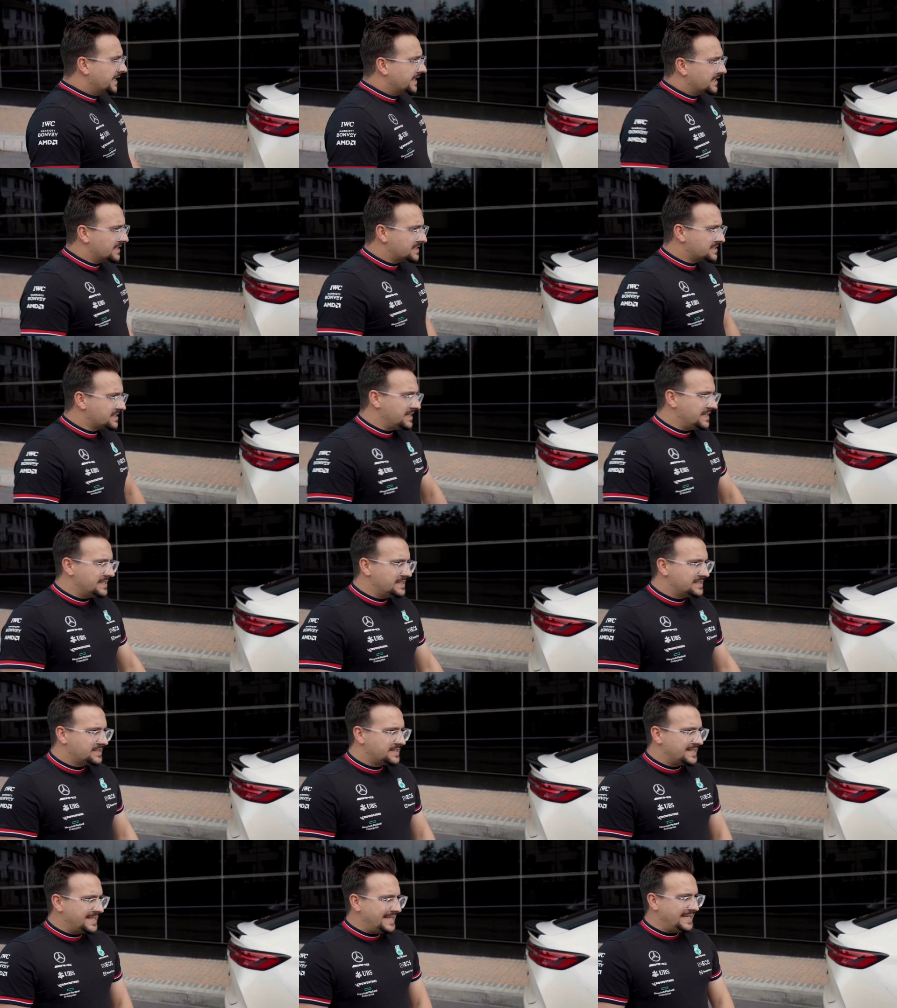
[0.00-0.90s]
This
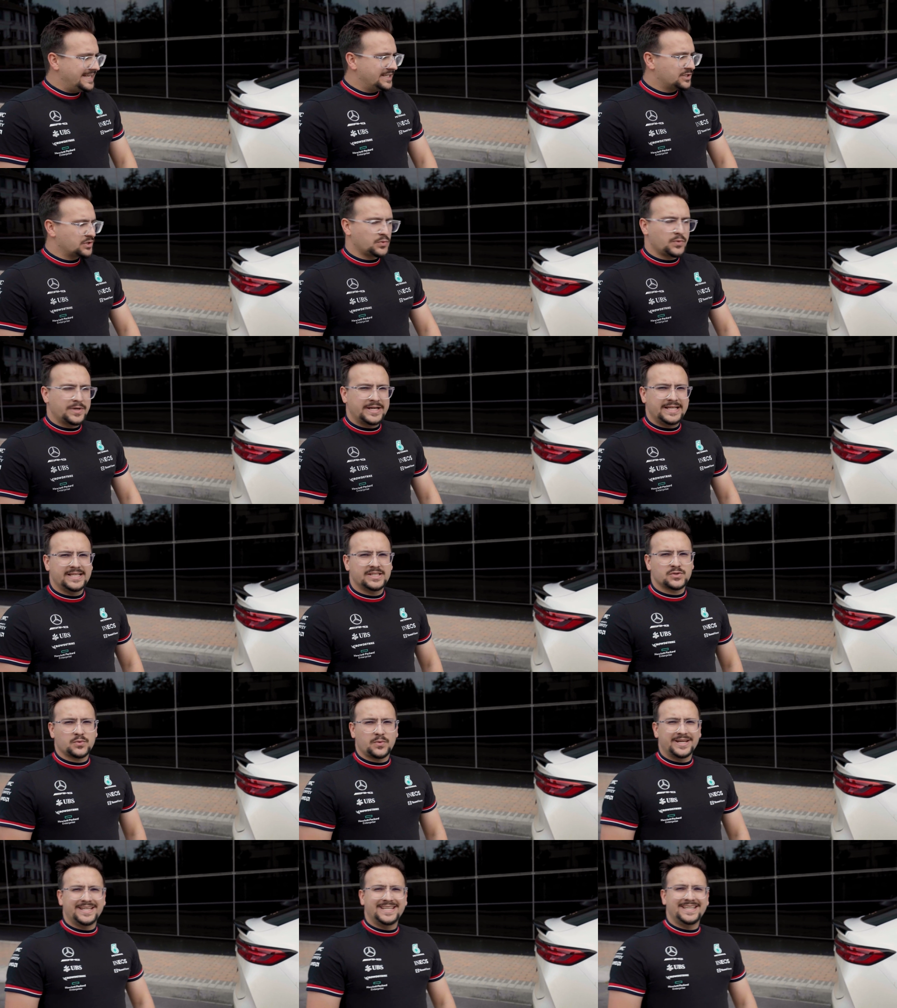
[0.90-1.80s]
is the
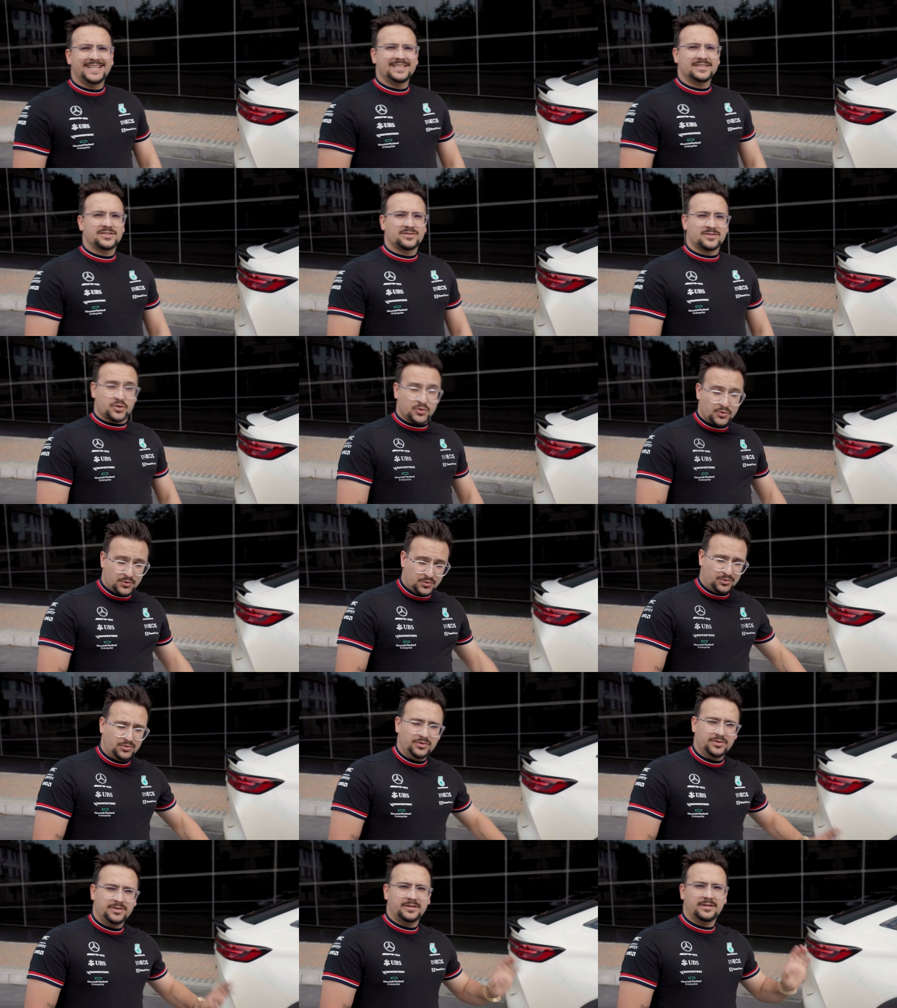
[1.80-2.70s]

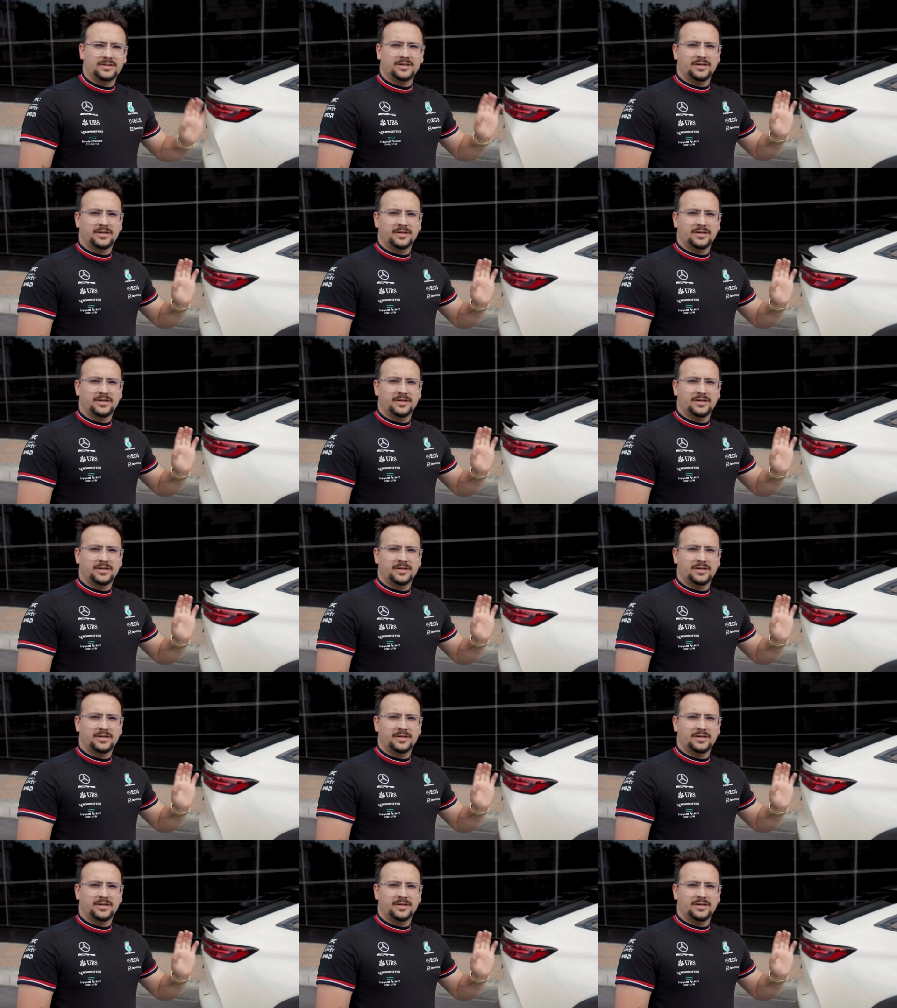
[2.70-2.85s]
2022